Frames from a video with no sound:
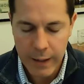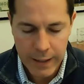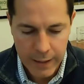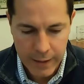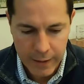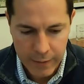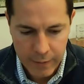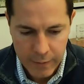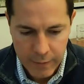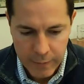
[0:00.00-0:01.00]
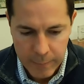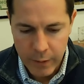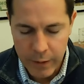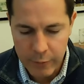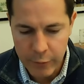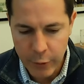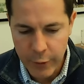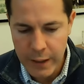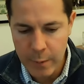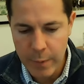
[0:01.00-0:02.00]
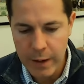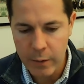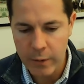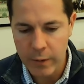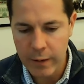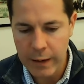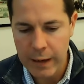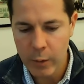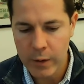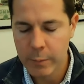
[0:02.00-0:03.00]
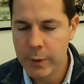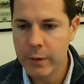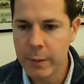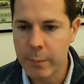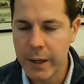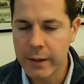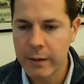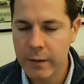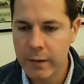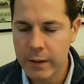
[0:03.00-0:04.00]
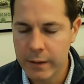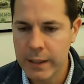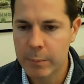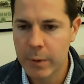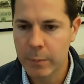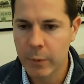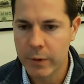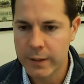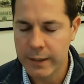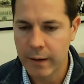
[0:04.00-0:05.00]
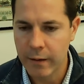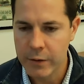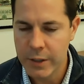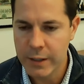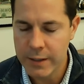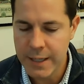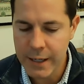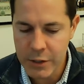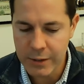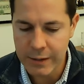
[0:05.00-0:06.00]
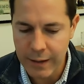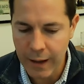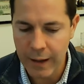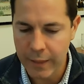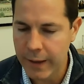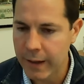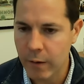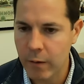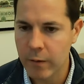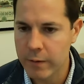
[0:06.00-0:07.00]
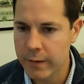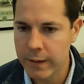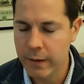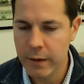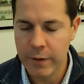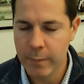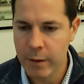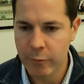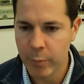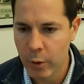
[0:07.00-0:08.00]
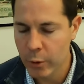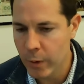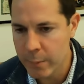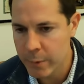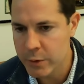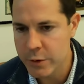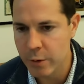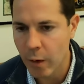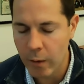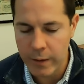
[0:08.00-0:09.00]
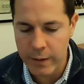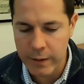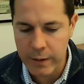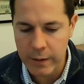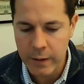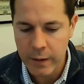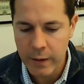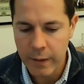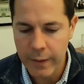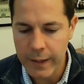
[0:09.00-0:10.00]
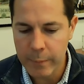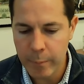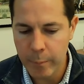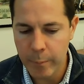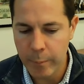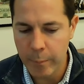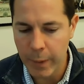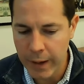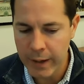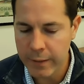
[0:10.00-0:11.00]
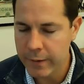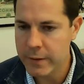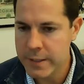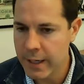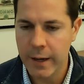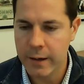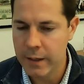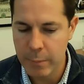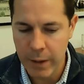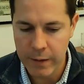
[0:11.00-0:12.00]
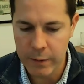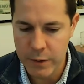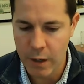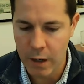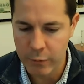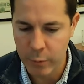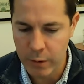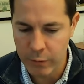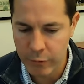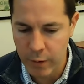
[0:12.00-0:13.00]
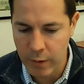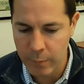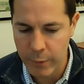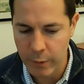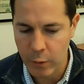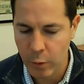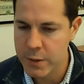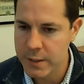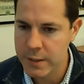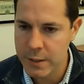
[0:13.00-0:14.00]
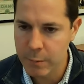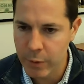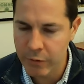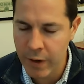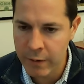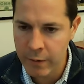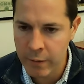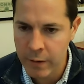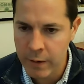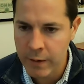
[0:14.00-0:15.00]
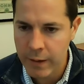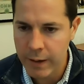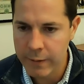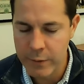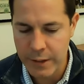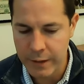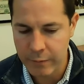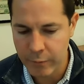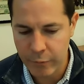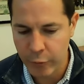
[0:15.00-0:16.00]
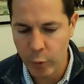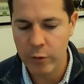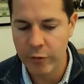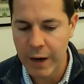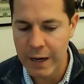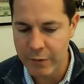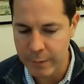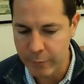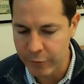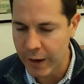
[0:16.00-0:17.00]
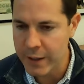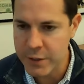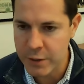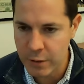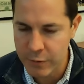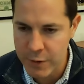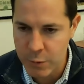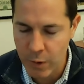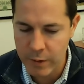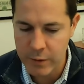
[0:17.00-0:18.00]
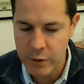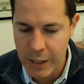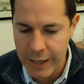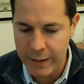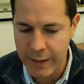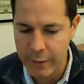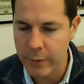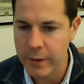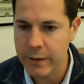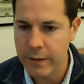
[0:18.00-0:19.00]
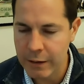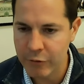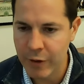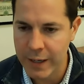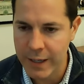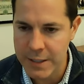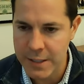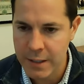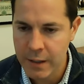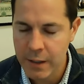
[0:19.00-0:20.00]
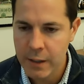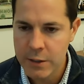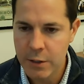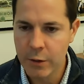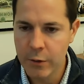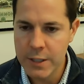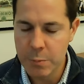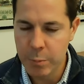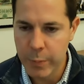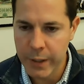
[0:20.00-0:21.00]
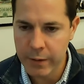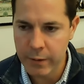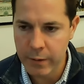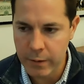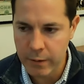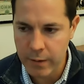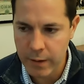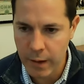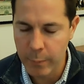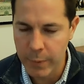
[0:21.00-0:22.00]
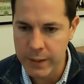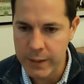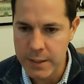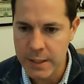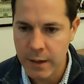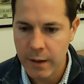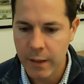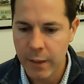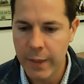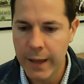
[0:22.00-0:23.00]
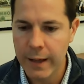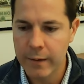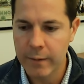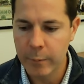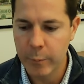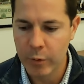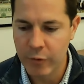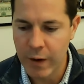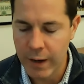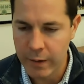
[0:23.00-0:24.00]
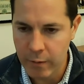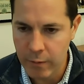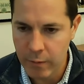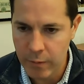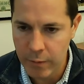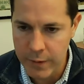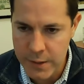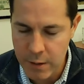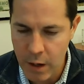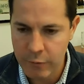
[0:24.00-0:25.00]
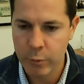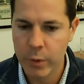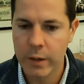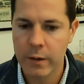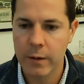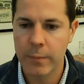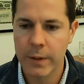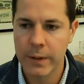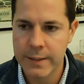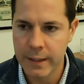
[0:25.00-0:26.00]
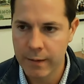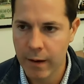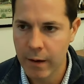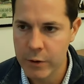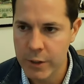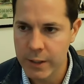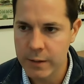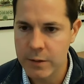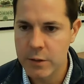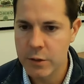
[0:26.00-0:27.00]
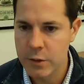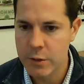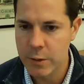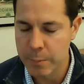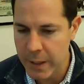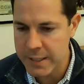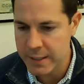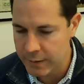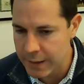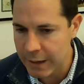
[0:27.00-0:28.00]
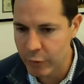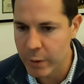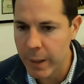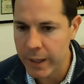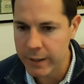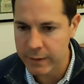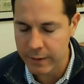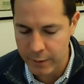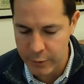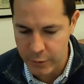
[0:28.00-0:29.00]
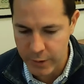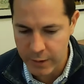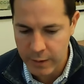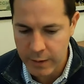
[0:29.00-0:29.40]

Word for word: And if you think about how a community bank can keep up with technology, it's actually not that hard. they, none of them have programmers or R&D. They buy their tech, they buy their software from their core system provider, and there's like four or five of them. Fiserv is one, Jack Henry, FIS. So they're these bigger companies that provide the software and the technology to basically every bank in the country.